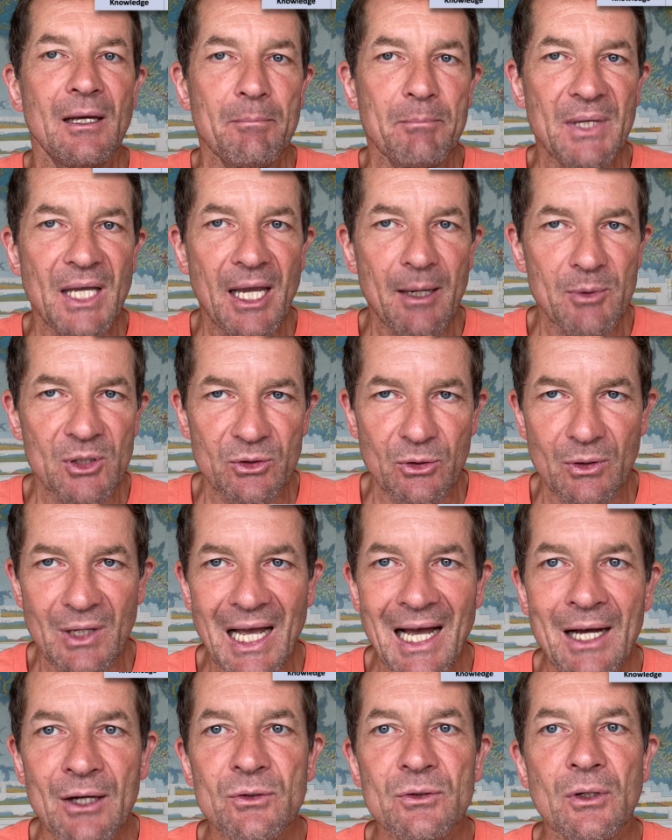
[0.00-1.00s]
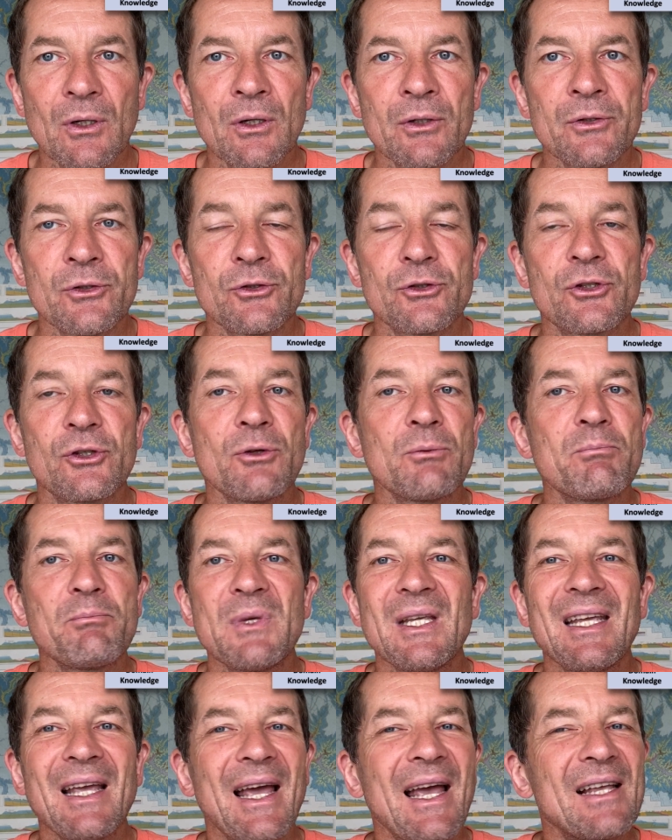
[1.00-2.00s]
be able to count on should
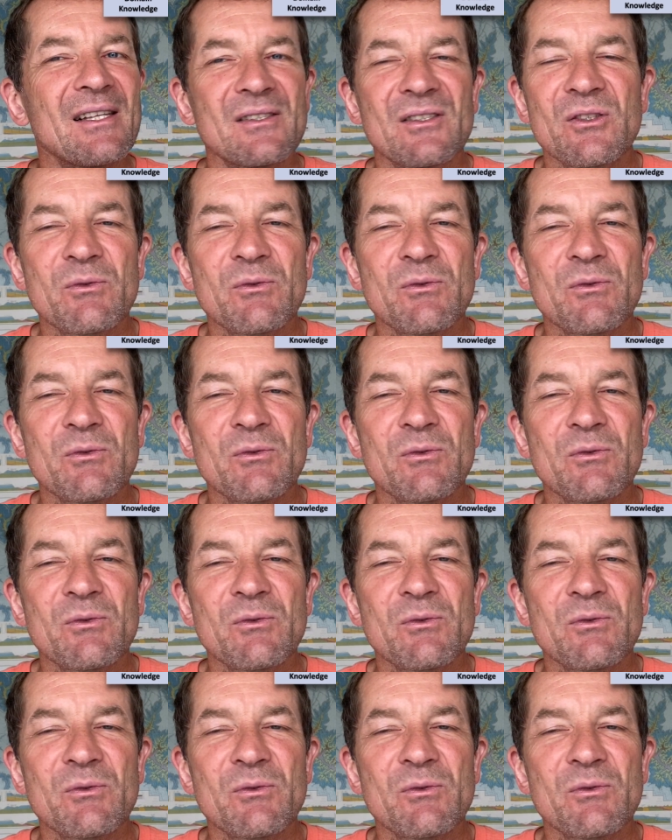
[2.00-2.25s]
be as